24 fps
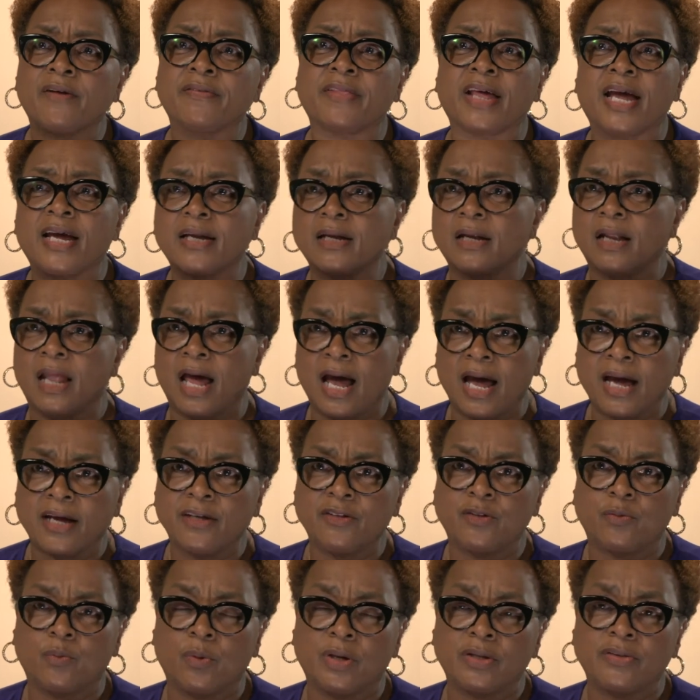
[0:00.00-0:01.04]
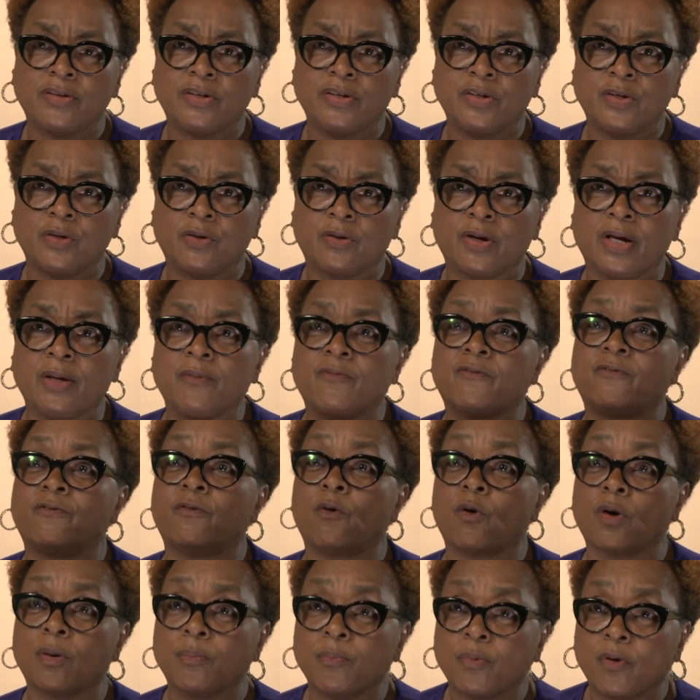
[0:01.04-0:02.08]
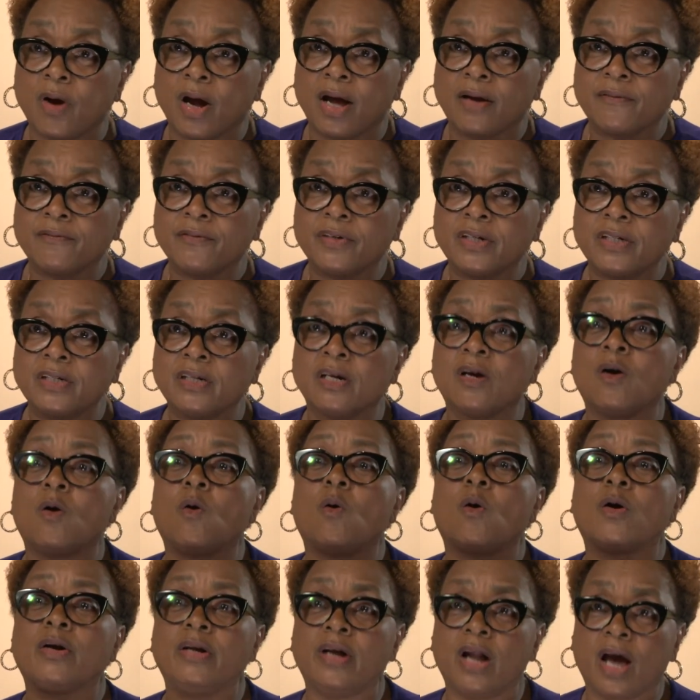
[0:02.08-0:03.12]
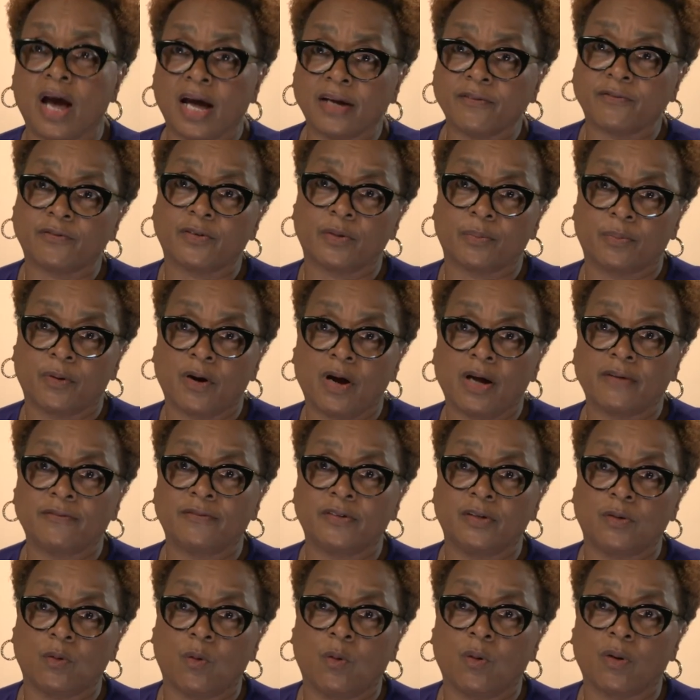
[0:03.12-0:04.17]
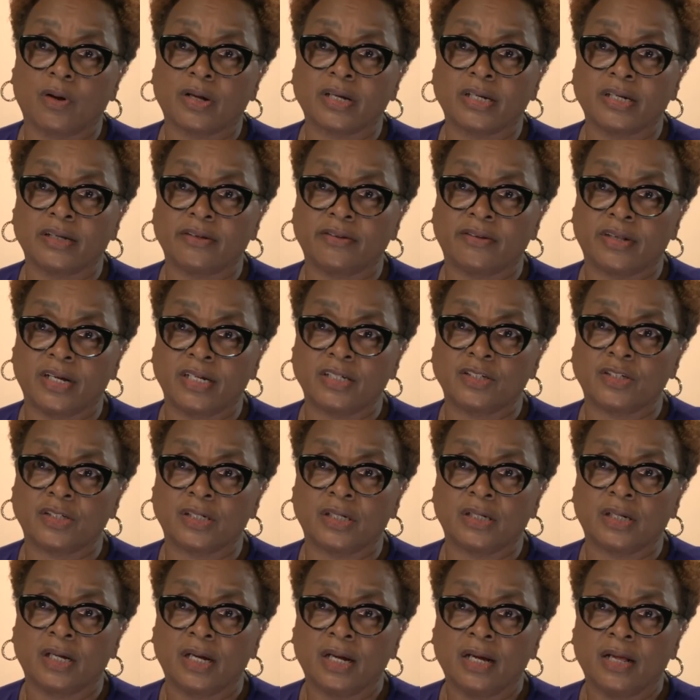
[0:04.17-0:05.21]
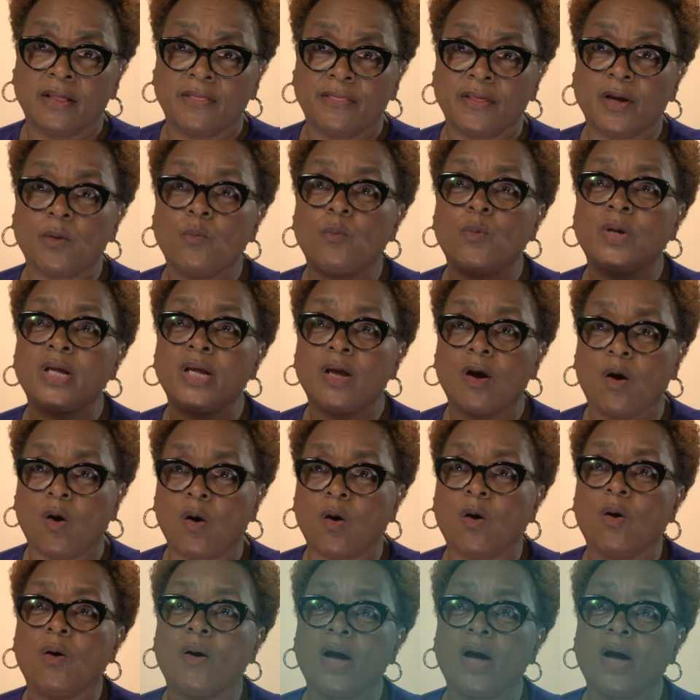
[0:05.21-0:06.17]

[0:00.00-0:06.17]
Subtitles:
that lies, whether you're a for-profit or not-for-profit organization, that we all